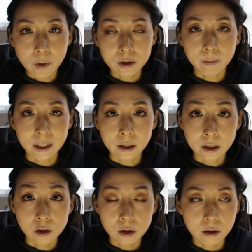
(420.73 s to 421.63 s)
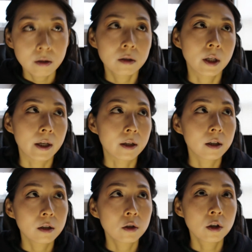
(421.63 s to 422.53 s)
most of my days like
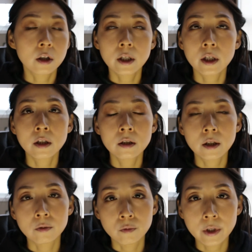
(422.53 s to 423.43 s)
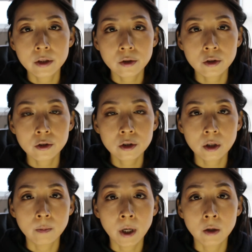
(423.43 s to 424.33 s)
cooking and research
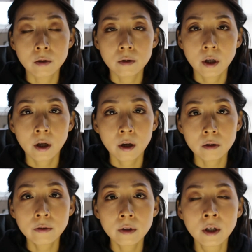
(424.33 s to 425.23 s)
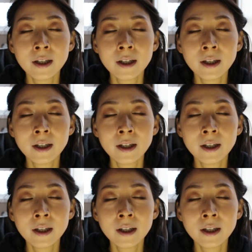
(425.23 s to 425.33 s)
about health.